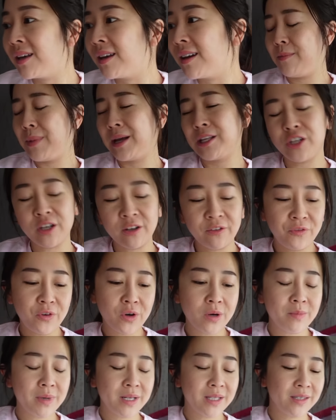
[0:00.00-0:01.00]
Um, I took
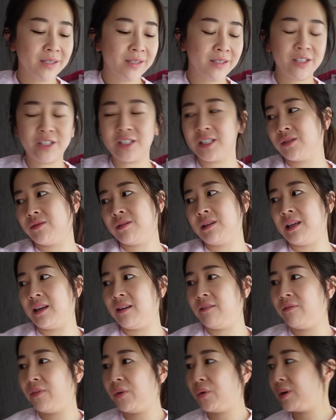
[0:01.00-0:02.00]
four months to just
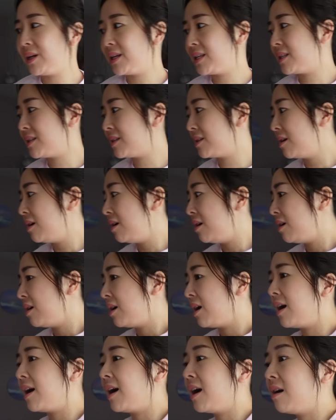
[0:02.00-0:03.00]
really focus
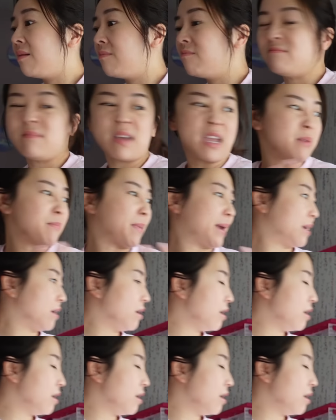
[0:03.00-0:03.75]
um, in my